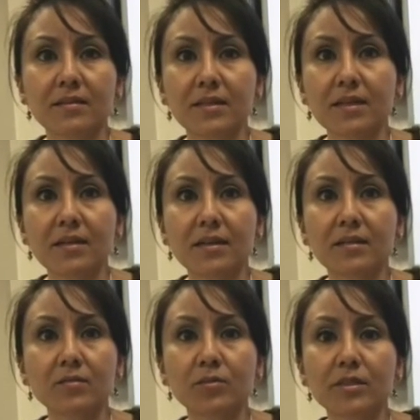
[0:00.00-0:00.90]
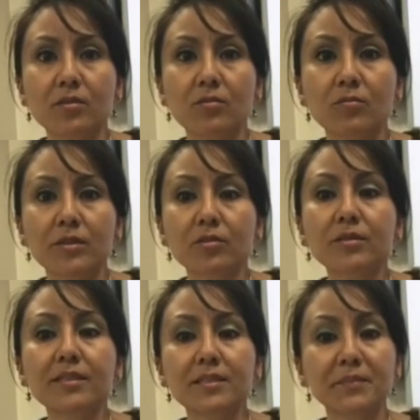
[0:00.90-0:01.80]
yeah, and we don't
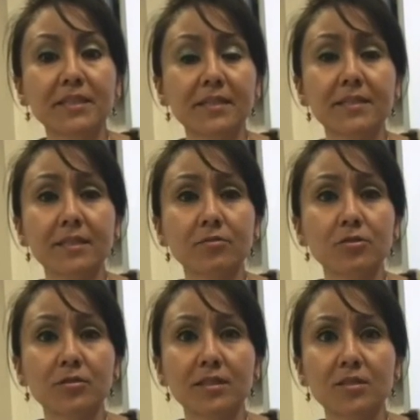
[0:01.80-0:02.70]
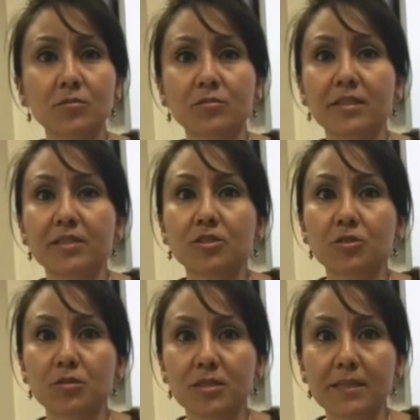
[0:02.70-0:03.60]
need to be cutting down trees when we can
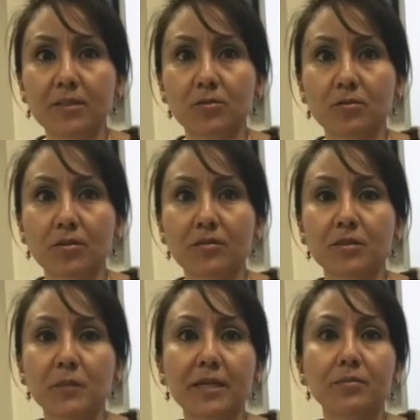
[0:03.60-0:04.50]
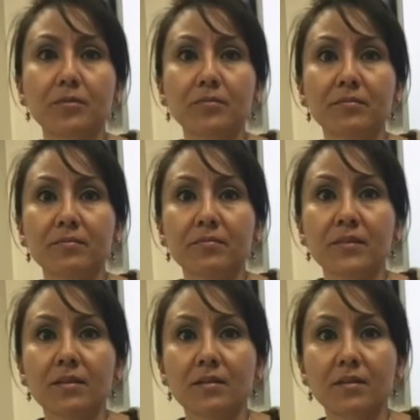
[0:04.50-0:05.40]
just recycle all this paper.
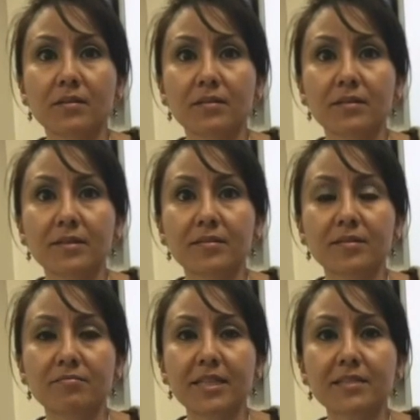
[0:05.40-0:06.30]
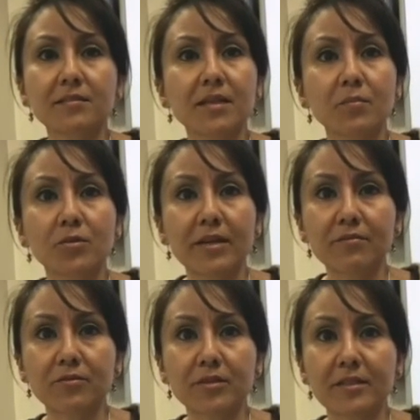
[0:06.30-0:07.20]
It takes a lot more
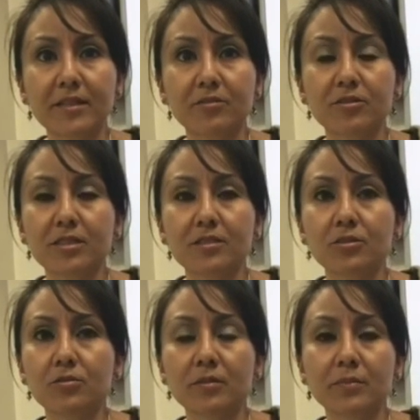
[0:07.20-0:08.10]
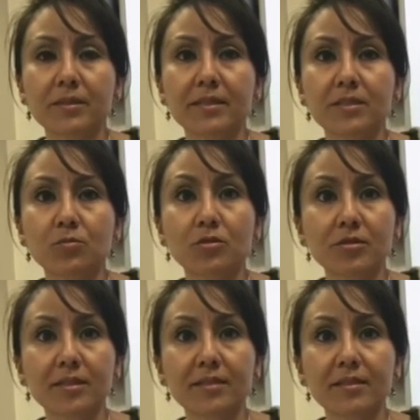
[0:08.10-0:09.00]
effort and energy to do it, but it's
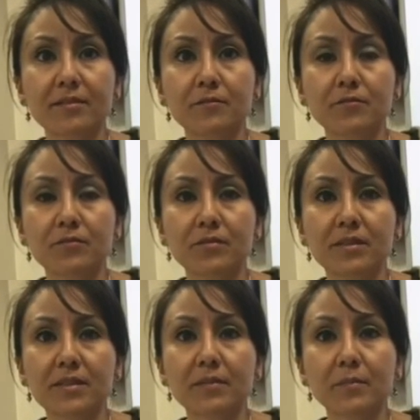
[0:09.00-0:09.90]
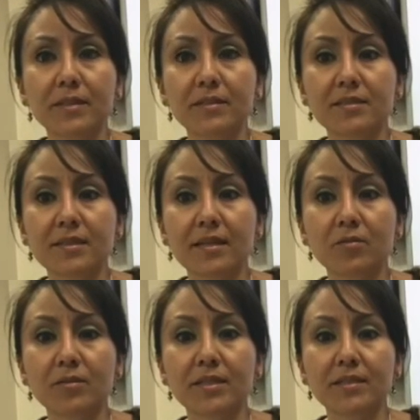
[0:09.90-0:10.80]
worth it if it means that
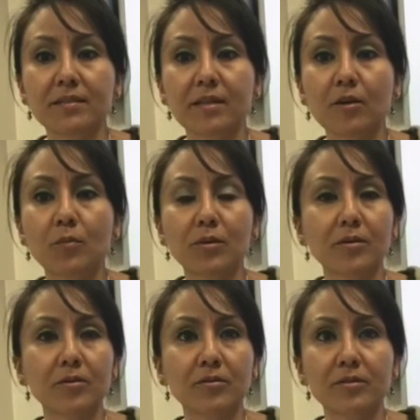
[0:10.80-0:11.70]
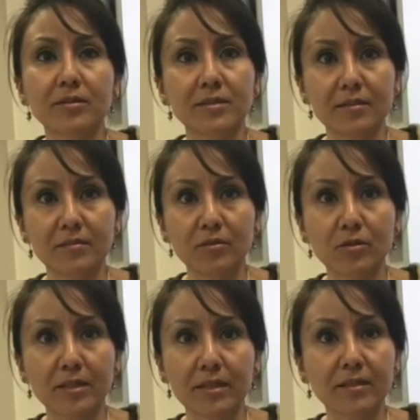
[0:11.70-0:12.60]
we help our earth instead of
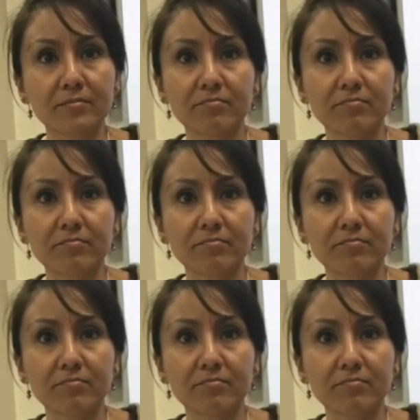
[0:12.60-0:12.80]
hurting it.